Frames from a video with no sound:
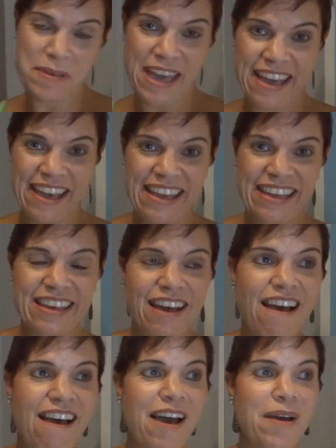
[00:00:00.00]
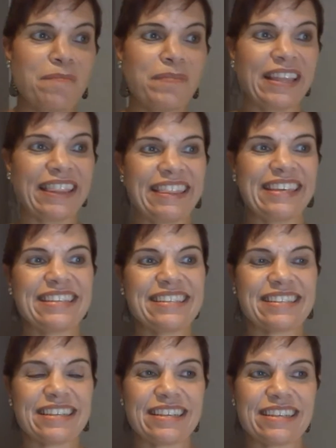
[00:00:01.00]
Bay. Um,
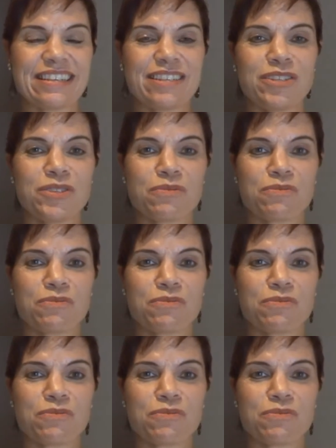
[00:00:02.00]
this is